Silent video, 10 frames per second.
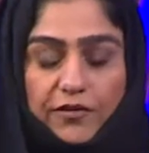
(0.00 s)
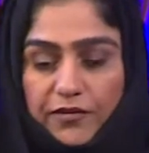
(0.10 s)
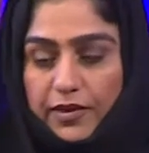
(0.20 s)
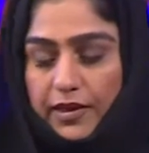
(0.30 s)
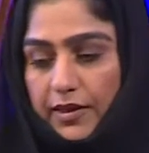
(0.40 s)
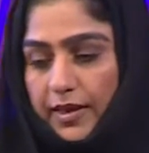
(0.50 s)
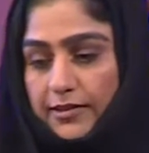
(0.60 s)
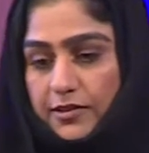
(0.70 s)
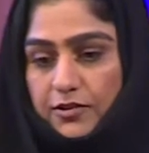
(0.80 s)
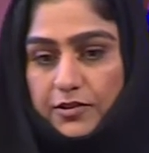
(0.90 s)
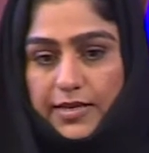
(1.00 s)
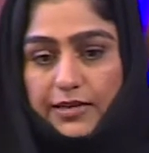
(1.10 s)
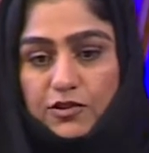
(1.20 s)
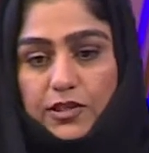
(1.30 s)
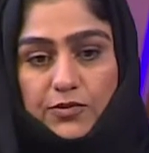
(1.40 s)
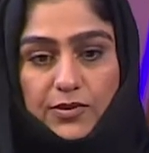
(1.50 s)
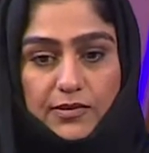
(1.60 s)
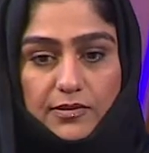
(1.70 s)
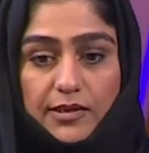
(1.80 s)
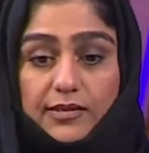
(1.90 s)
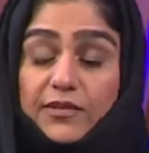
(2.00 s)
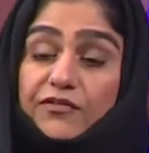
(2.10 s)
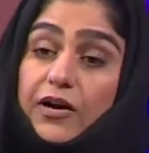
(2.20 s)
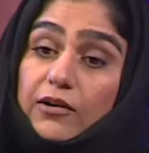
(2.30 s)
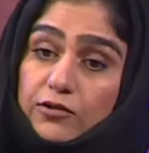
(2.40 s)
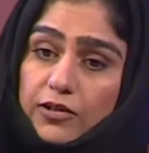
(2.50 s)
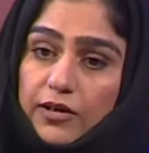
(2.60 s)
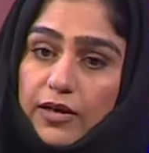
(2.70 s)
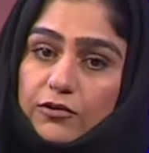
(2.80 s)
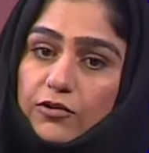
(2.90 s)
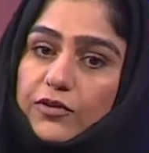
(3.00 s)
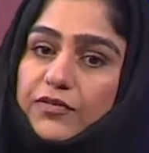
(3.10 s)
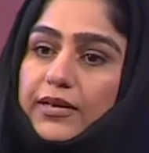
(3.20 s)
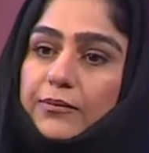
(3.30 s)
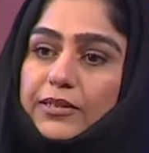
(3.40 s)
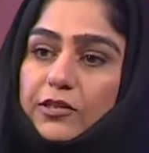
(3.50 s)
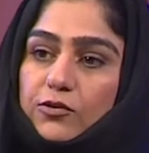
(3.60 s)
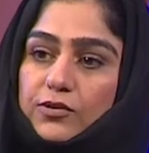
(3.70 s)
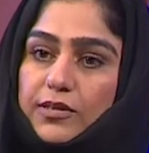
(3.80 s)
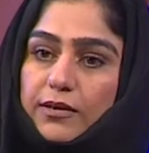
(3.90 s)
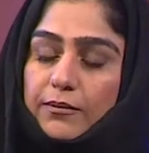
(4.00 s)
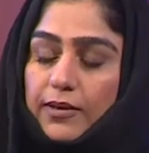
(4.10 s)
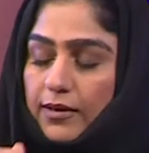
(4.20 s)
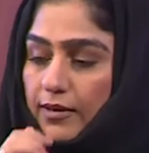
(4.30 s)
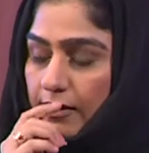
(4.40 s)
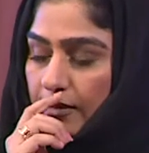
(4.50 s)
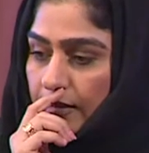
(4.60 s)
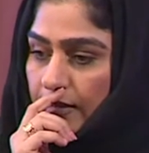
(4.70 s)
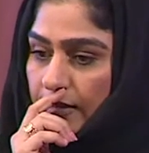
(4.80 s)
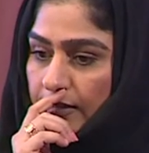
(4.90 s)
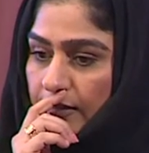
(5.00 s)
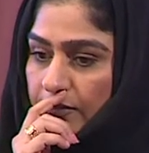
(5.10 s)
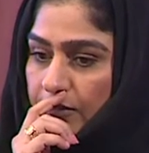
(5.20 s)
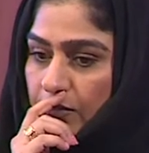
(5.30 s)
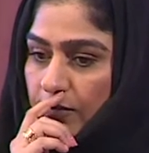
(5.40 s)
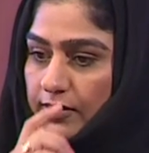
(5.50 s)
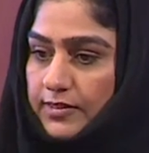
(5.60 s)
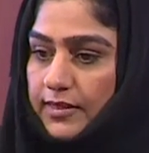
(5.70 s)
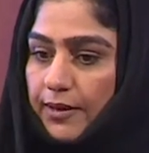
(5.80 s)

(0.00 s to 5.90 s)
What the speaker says: one of the editors, actually he's the founder, I don't know if anybody knows him, I can't recall